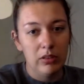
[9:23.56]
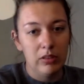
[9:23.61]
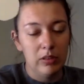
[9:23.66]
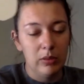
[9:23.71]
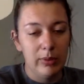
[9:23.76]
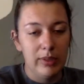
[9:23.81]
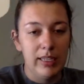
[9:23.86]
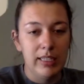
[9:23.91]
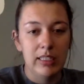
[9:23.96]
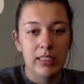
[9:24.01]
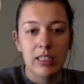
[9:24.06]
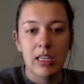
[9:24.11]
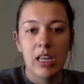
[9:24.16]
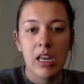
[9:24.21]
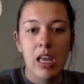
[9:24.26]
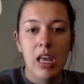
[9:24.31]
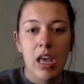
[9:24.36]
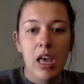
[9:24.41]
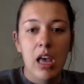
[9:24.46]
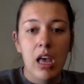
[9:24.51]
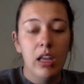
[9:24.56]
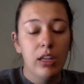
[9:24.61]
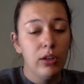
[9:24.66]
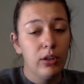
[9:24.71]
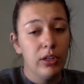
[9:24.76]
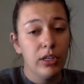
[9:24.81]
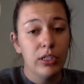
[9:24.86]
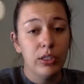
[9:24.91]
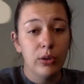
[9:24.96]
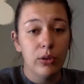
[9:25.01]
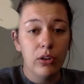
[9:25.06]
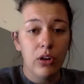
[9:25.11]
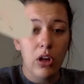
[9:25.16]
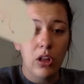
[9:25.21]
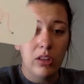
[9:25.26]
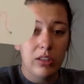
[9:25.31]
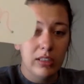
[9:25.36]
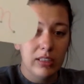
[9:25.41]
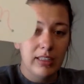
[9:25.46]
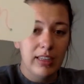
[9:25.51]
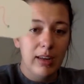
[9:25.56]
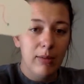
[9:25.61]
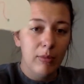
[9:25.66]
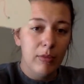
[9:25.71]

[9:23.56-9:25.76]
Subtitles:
sweet. You can do it all in the same